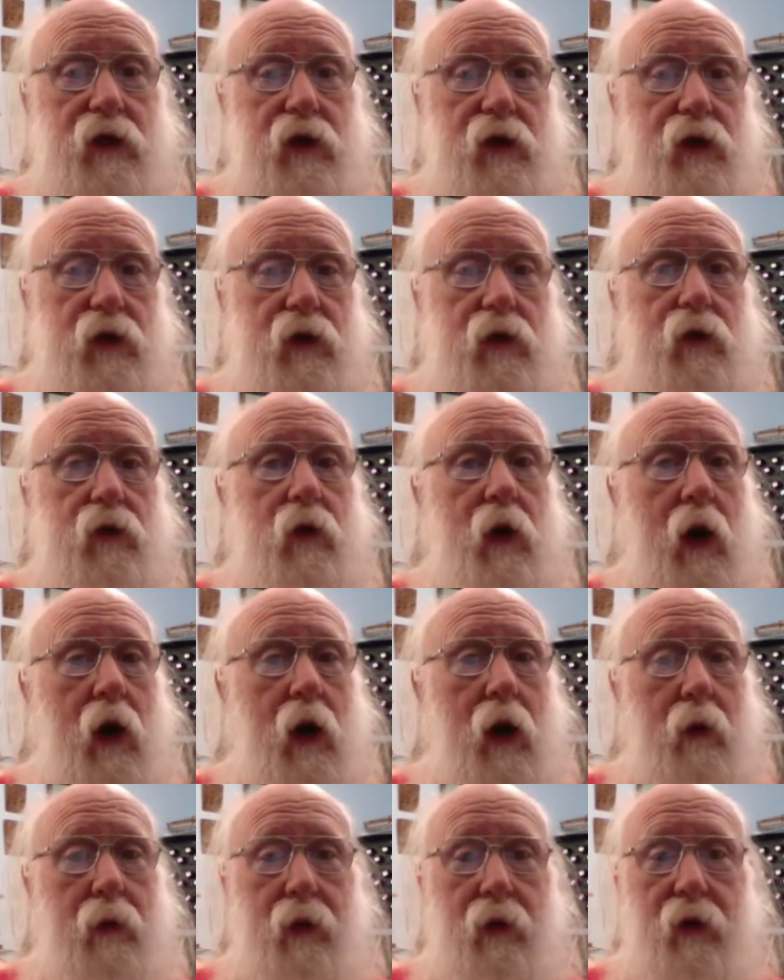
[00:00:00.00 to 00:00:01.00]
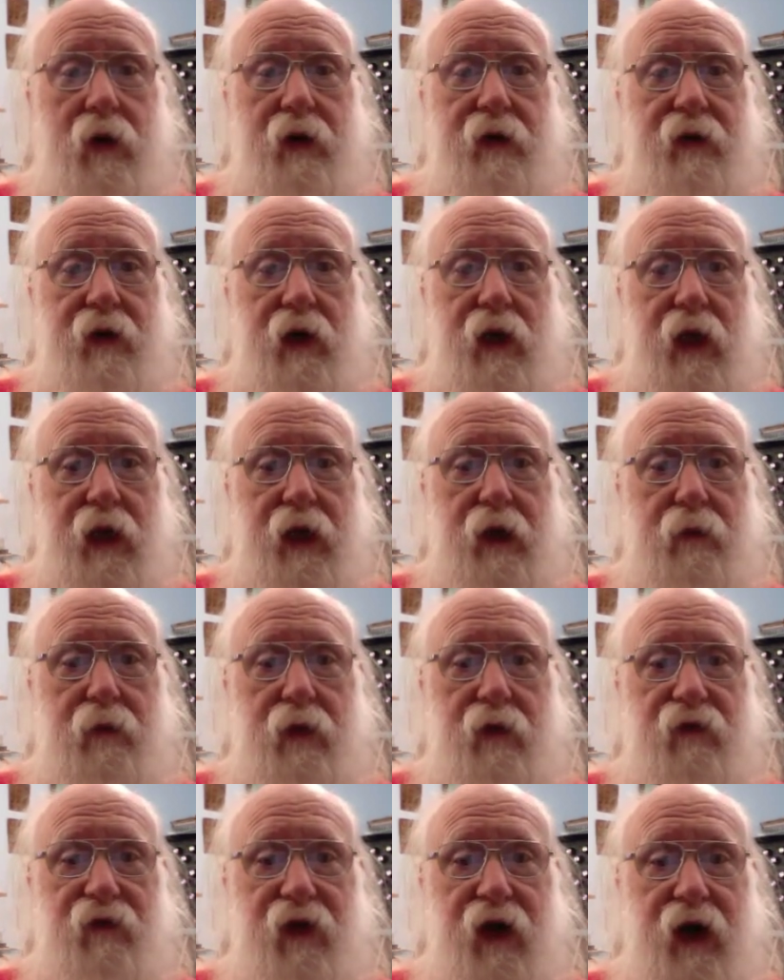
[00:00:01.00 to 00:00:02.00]
2 operational
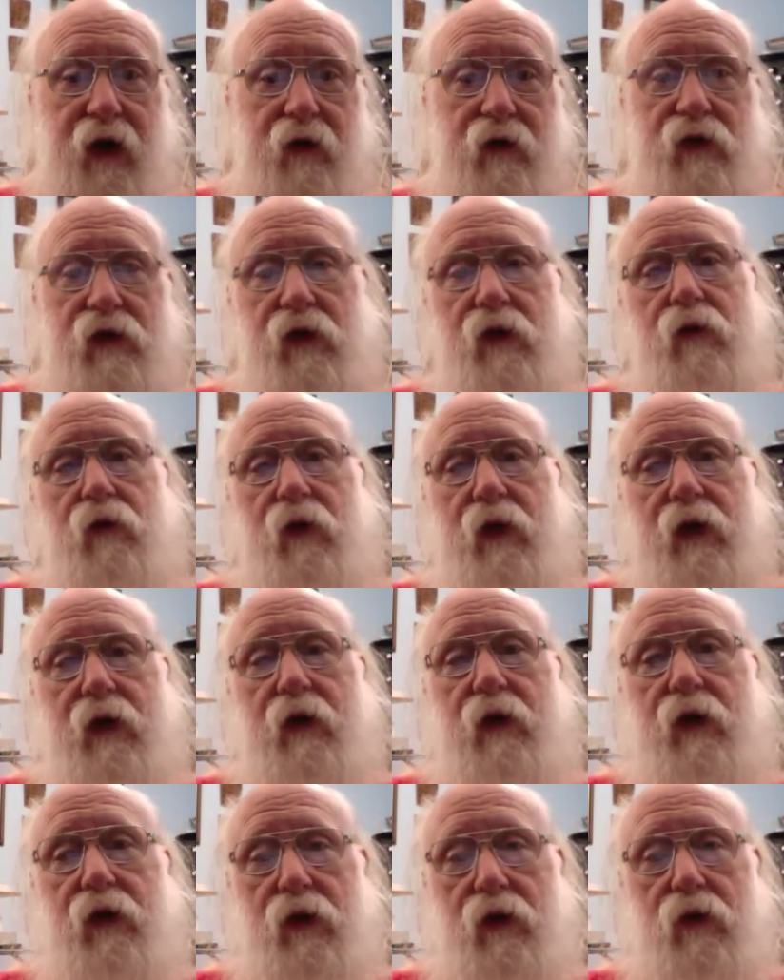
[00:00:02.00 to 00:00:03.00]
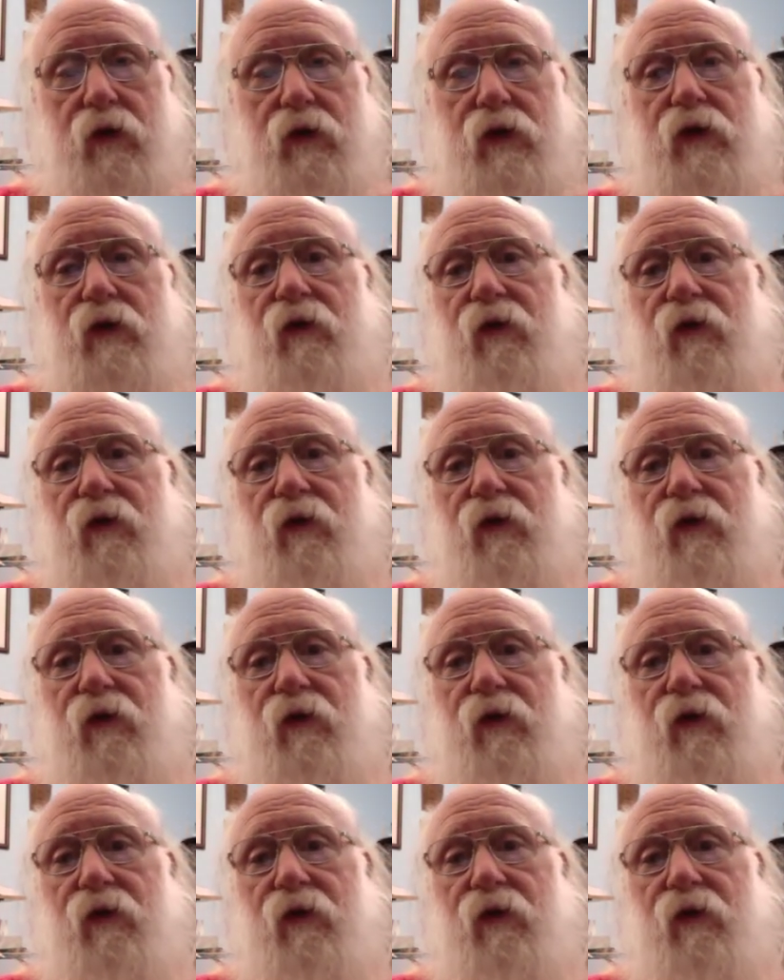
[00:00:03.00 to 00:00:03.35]
amplifiers, so we could use,